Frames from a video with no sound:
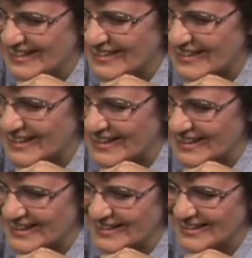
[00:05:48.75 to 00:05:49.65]

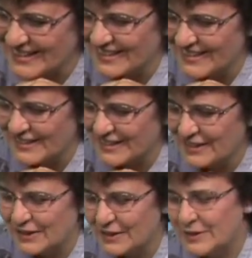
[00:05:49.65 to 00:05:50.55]

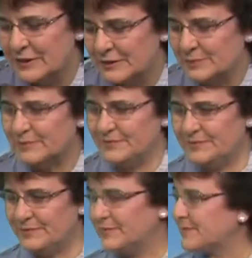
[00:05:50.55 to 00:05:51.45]

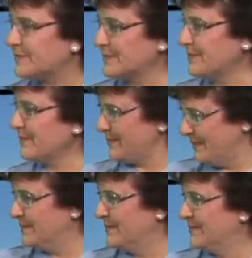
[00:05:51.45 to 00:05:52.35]

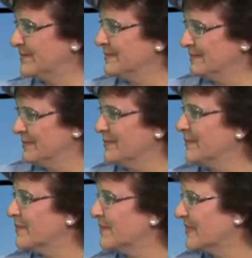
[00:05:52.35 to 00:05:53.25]

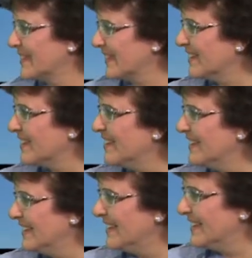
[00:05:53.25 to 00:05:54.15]

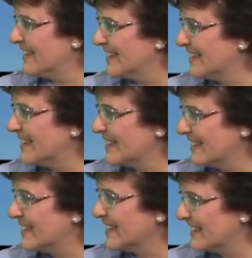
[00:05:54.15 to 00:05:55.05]

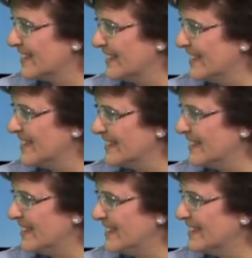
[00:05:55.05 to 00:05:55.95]

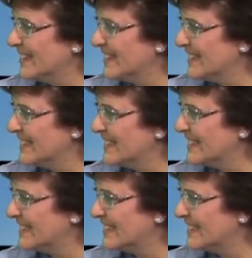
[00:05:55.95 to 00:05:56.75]
No words are spoken by the person on screen.